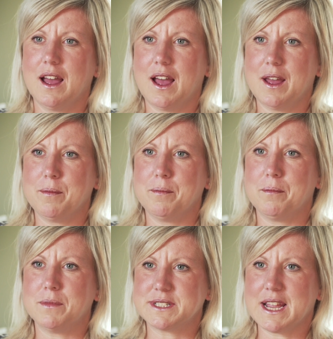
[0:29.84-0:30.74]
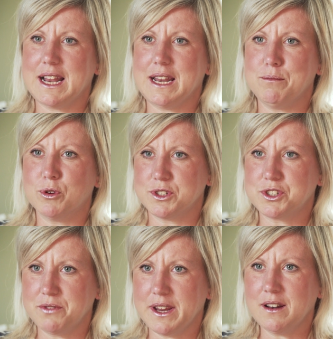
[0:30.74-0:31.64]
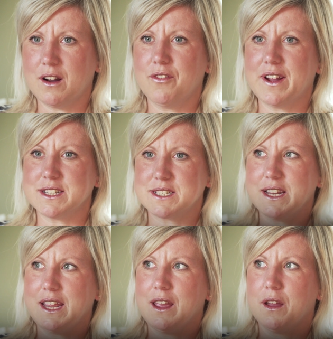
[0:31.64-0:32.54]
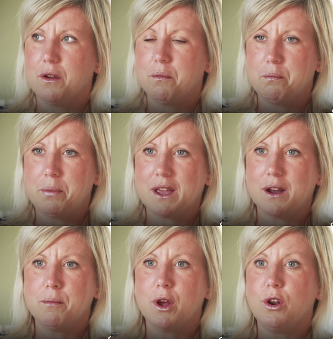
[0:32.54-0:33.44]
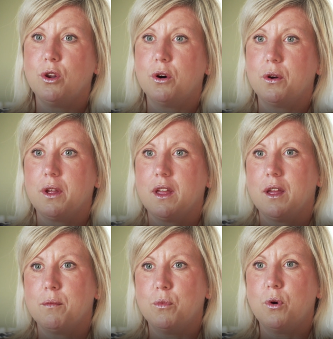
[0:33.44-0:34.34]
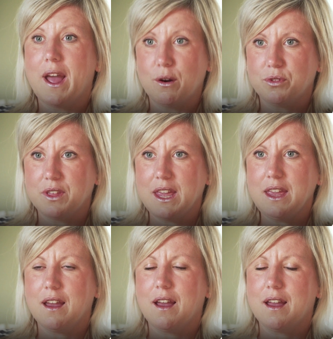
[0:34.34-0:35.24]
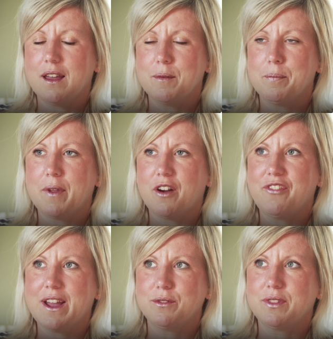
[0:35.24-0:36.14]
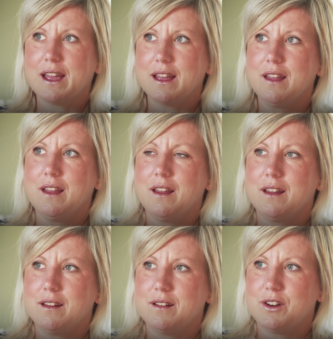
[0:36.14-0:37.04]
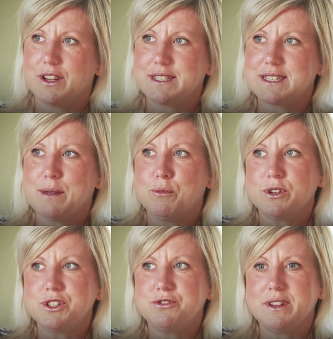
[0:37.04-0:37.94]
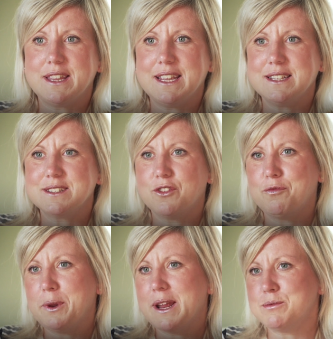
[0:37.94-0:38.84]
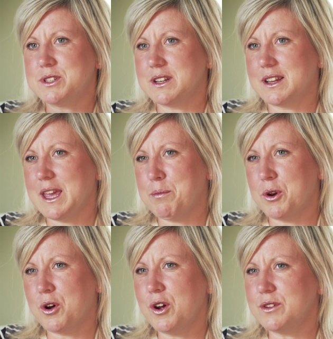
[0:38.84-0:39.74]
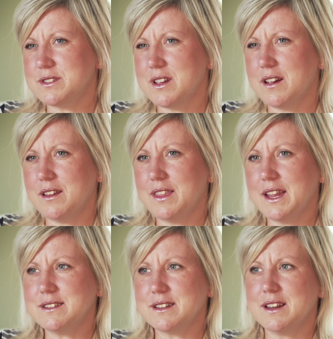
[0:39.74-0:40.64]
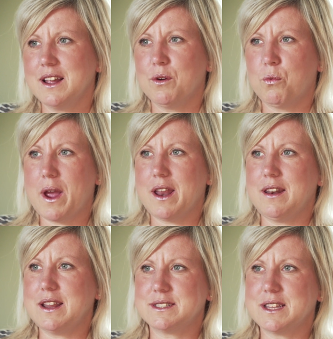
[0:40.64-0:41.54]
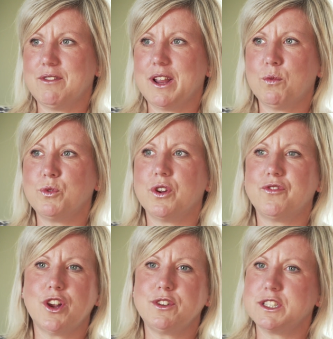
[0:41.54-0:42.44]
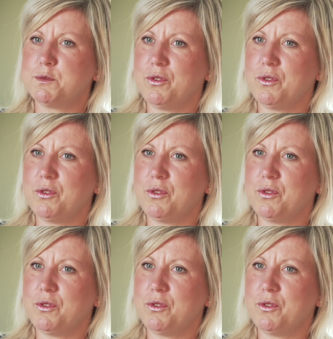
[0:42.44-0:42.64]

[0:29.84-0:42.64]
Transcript: my daily monitoring, I've actually become a lot more healthy. I found that, like you say, monitoring things, I've been able to keep an eye on certain things and where necessarily I wouldn't have noticed